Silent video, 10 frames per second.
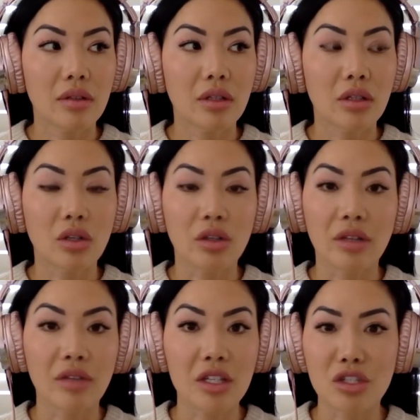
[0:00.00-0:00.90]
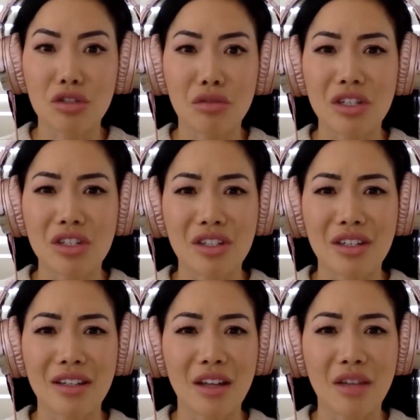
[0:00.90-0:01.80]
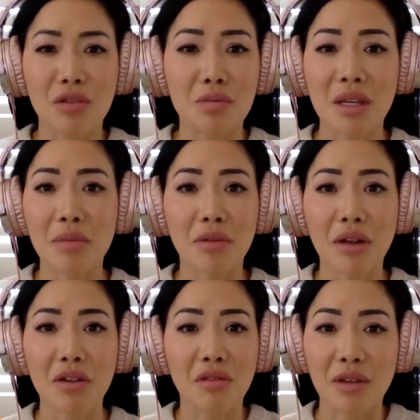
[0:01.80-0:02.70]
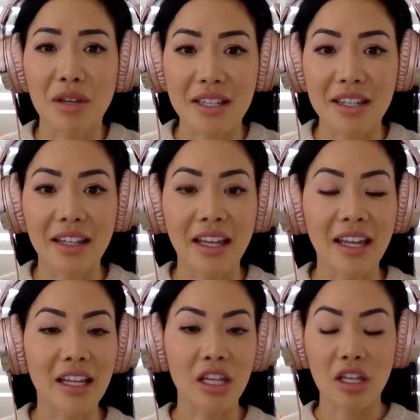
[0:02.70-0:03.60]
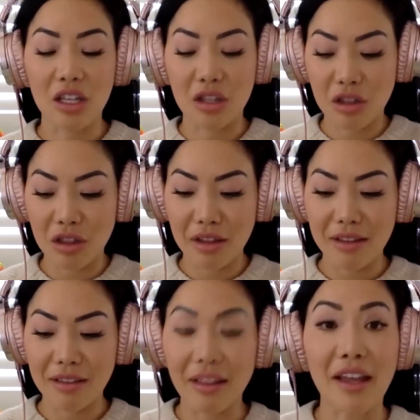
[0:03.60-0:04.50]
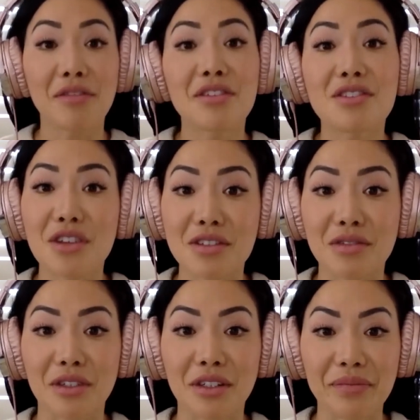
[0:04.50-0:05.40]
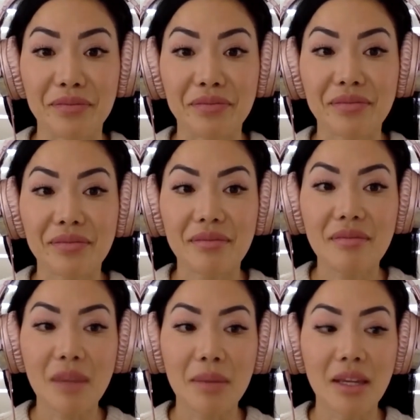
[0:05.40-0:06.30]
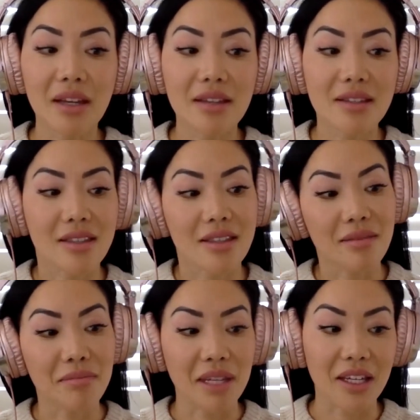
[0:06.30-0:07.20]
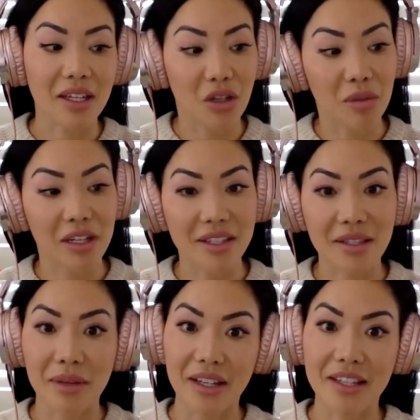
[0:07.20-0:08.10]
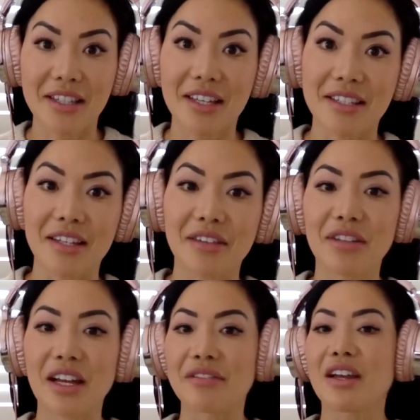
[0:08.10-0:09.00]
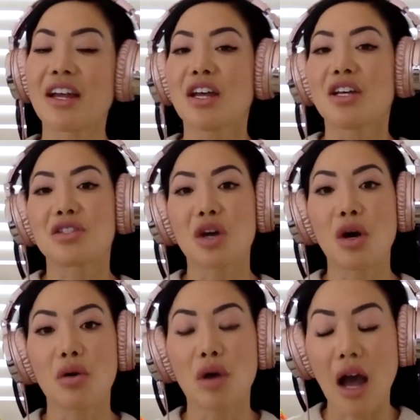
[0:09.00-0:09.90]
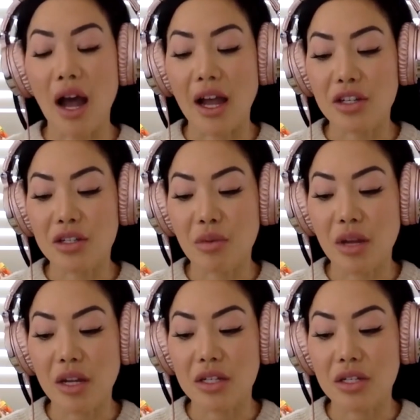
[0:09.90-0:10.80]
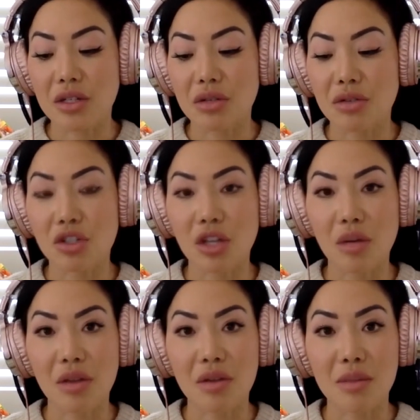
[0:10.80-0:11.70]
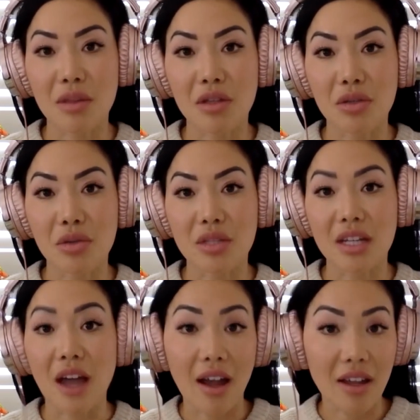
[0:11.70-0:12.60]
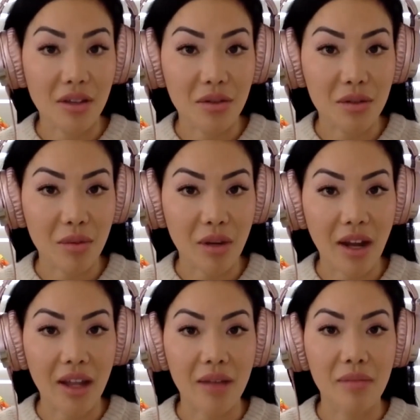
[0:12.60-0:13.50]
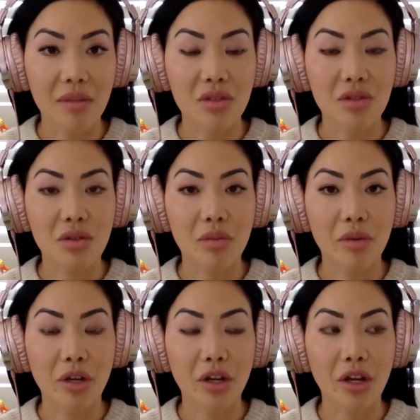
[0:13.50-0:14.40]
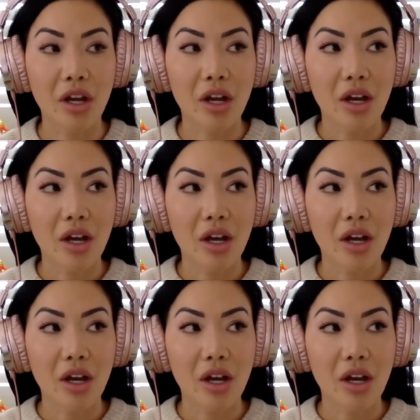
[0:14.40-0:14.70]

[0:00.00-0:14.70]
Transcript: your living situation, if there's people around you, if there isn't, life is stressful because being human is the biggest lesson of life. So I just wanted to share with you some of the tools that I use when I am super